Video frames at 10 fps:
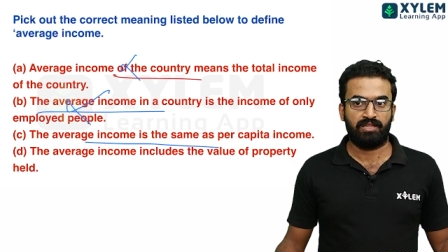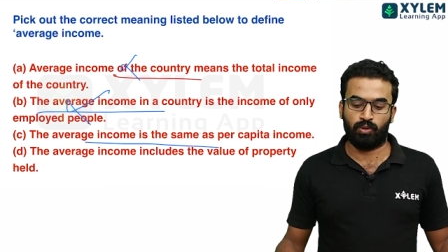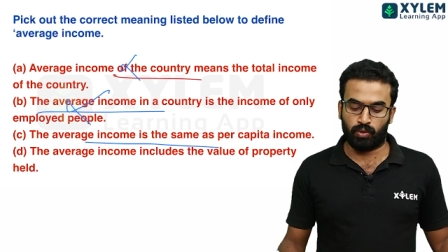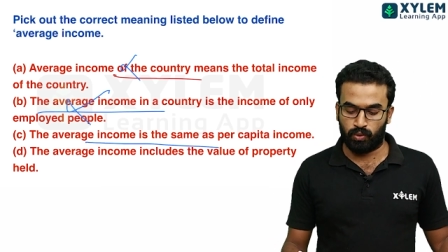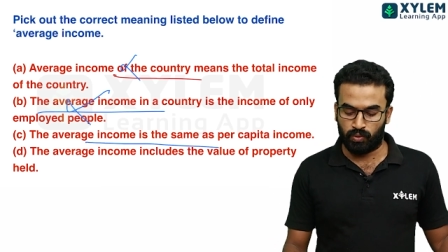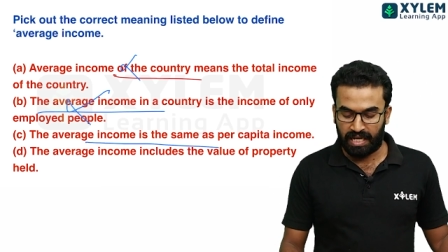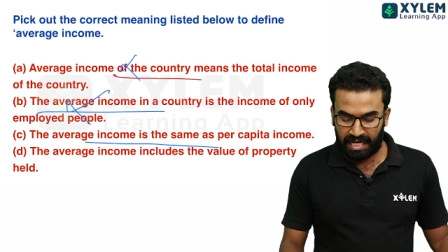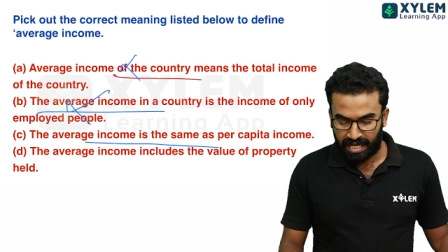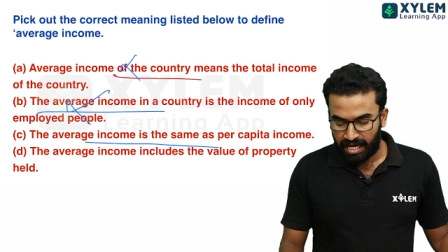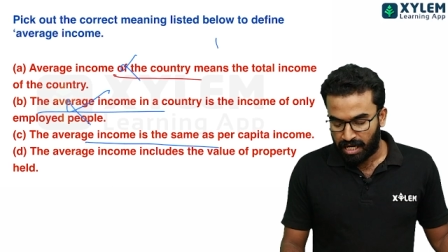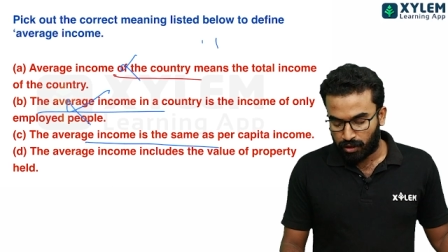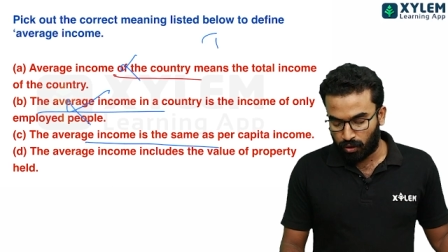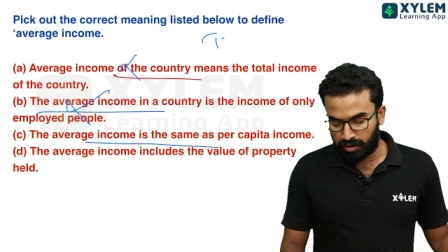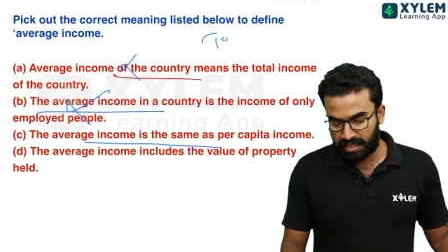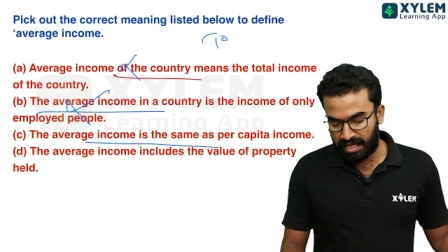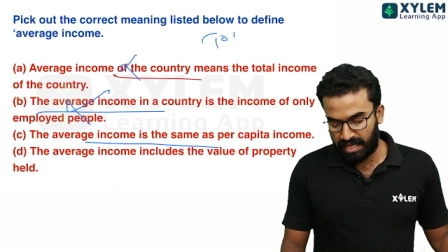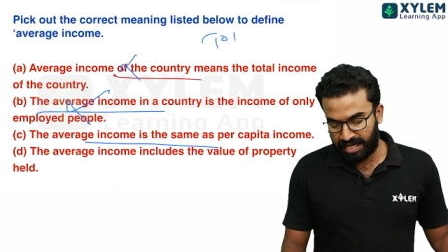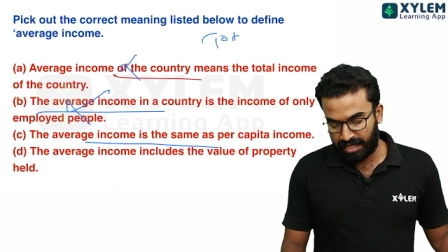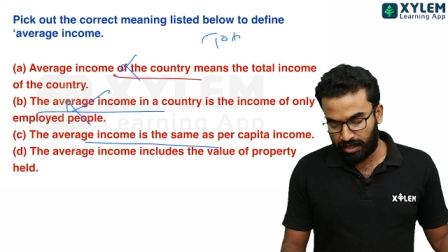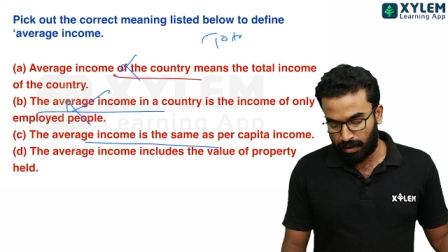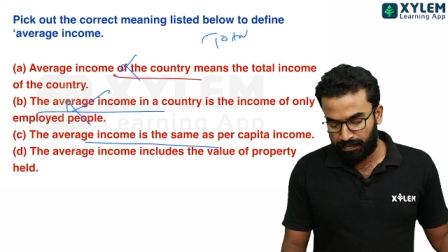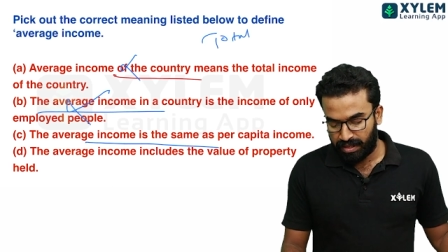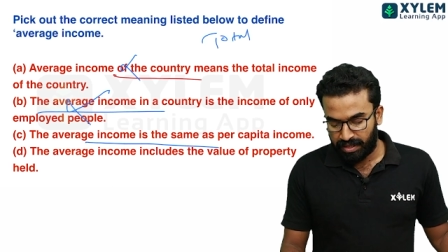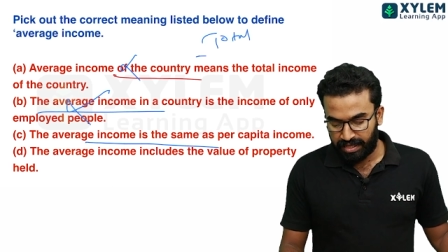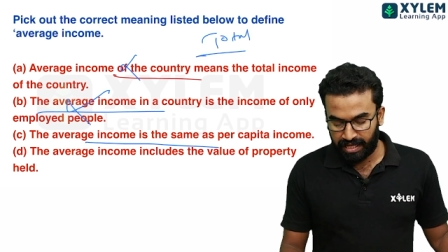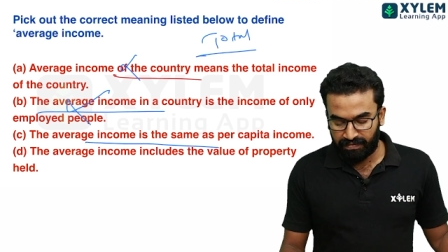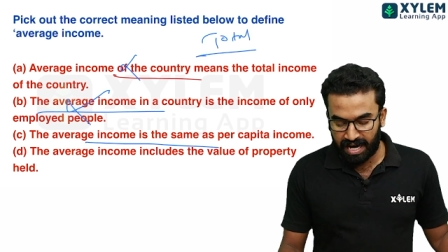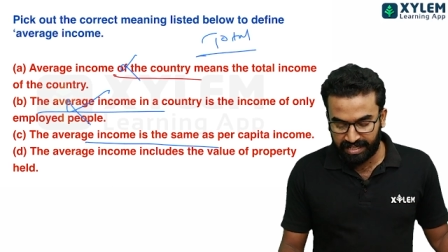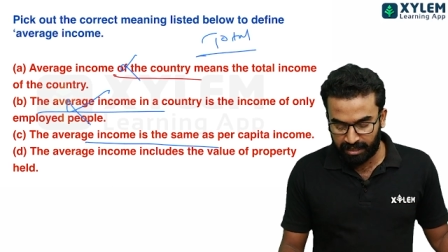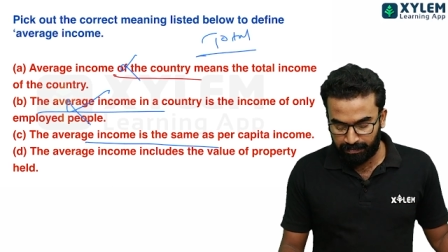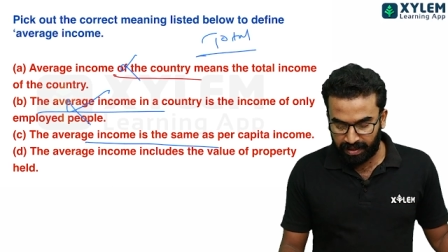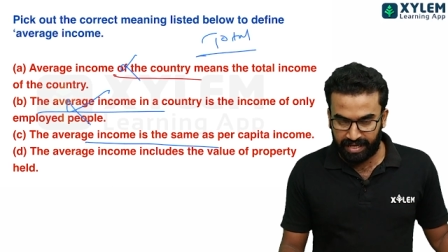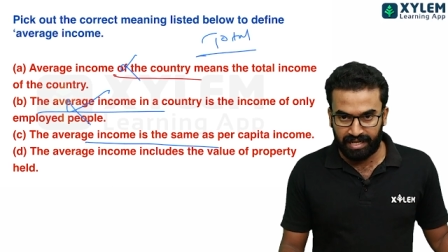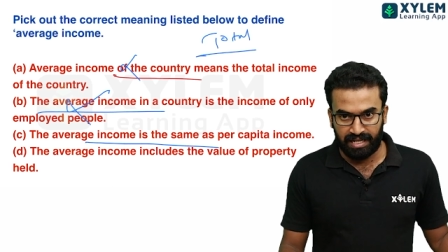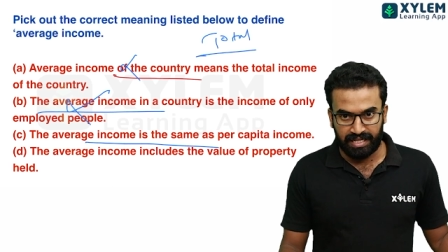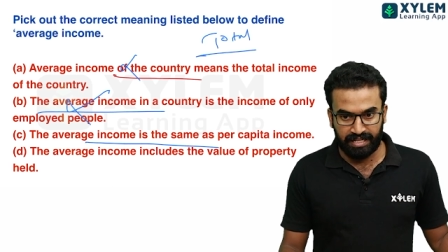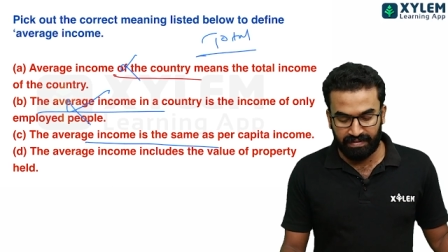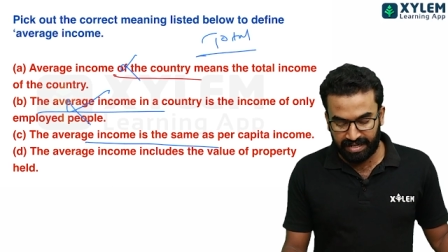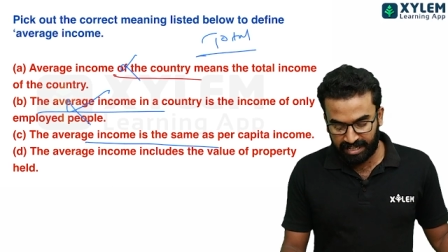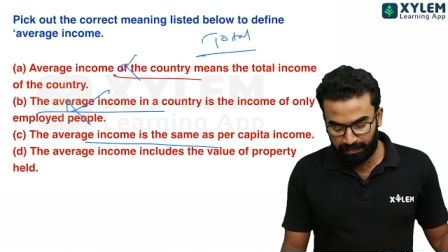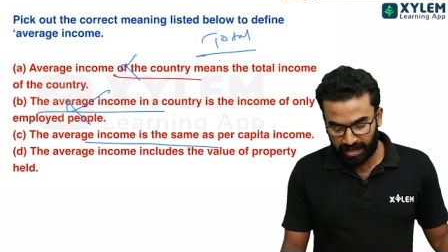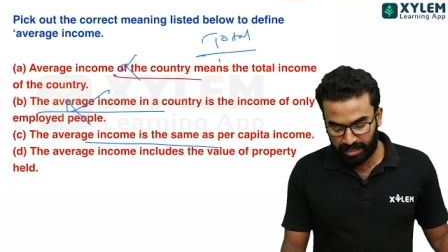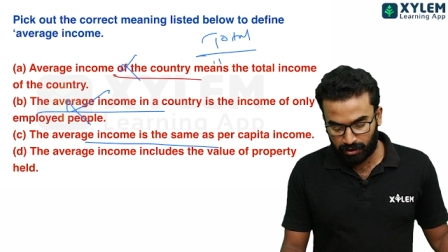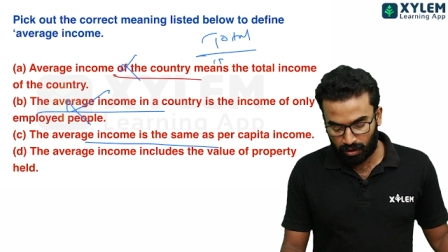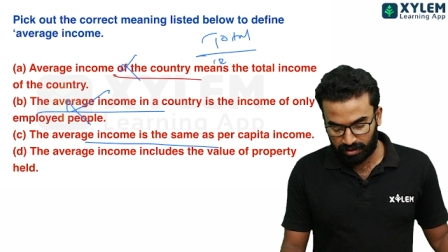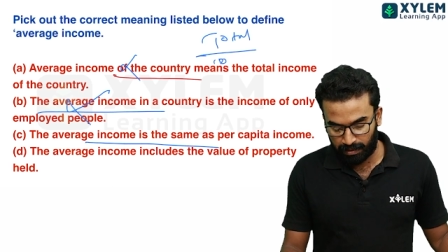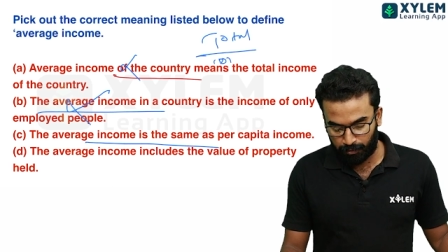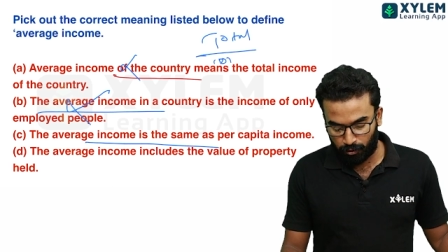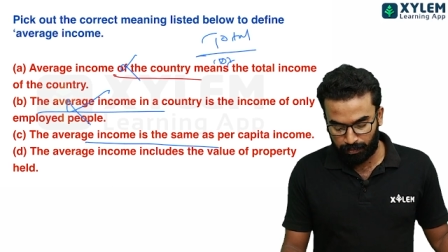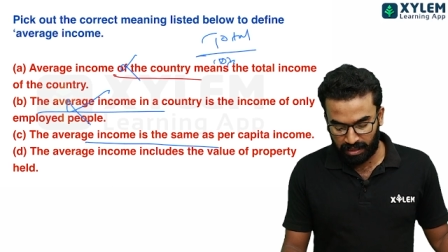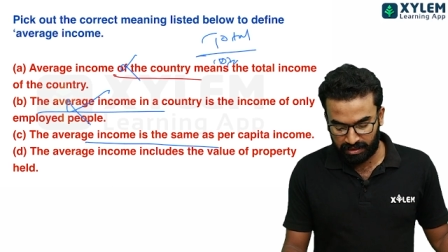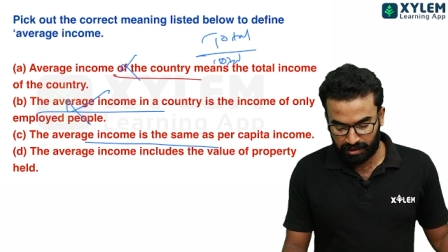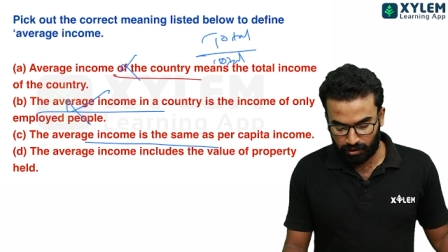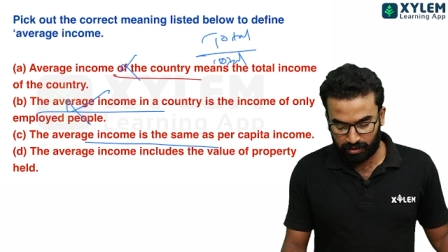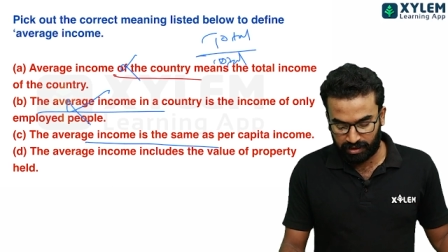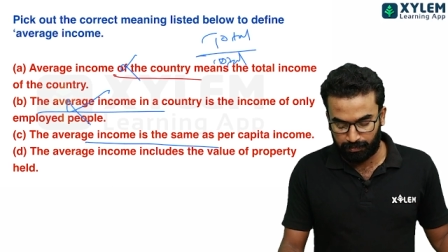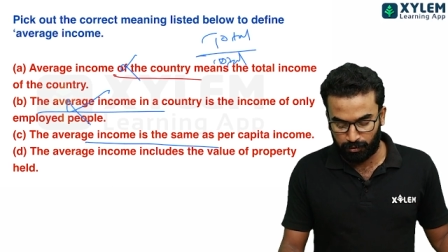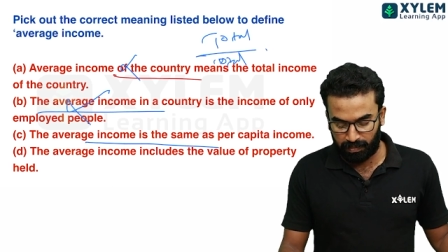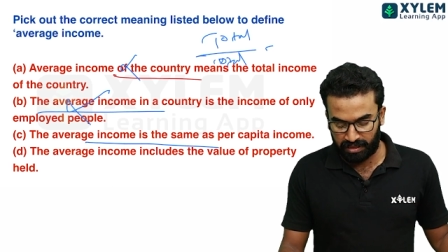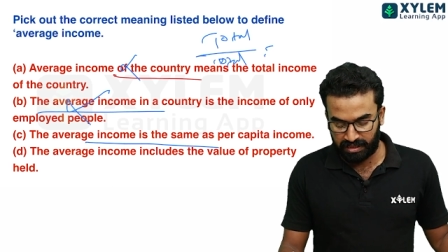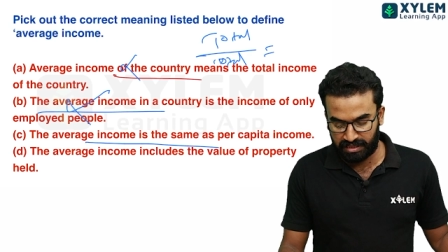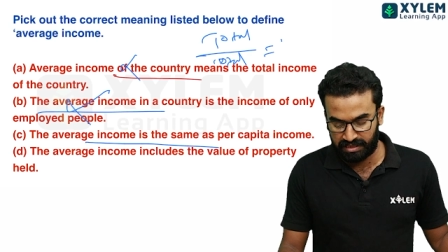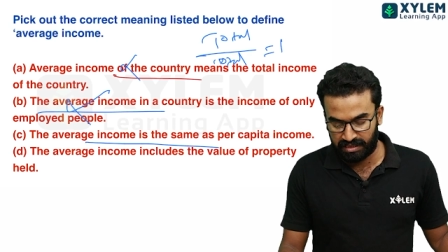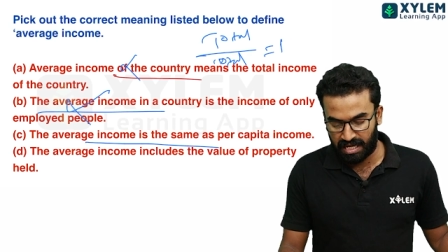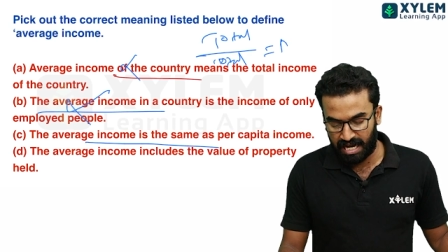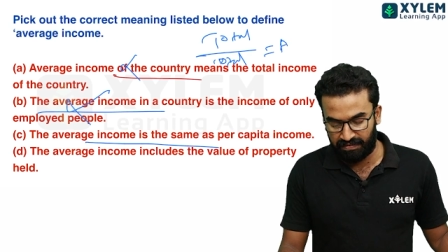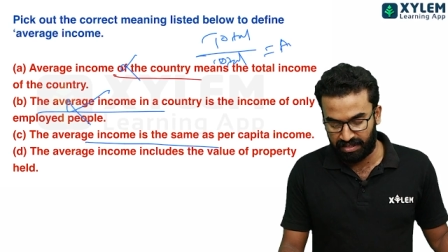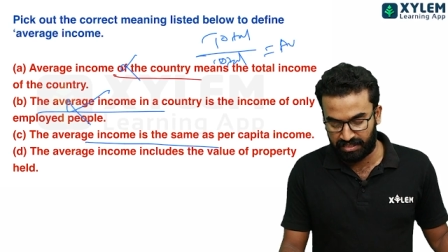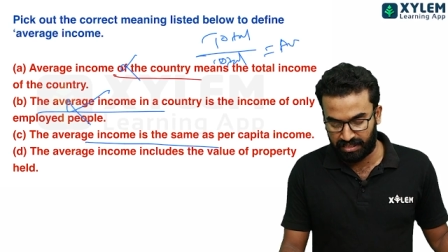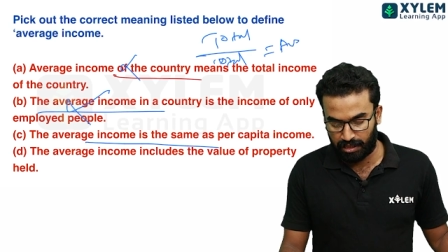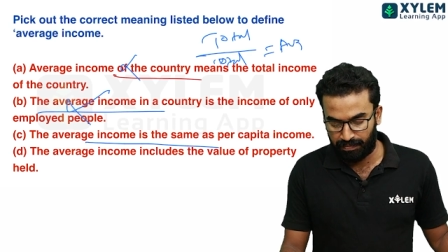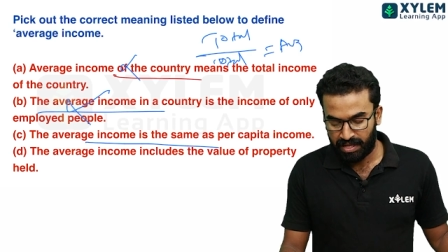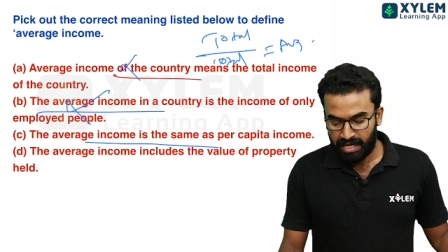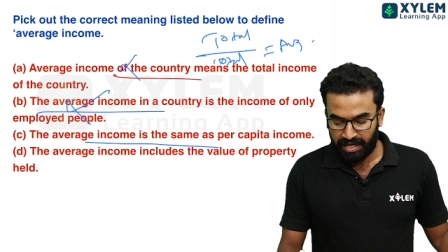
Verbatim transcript: Thonunu alle. Total income divided by divided by total population. Total population. This is average income.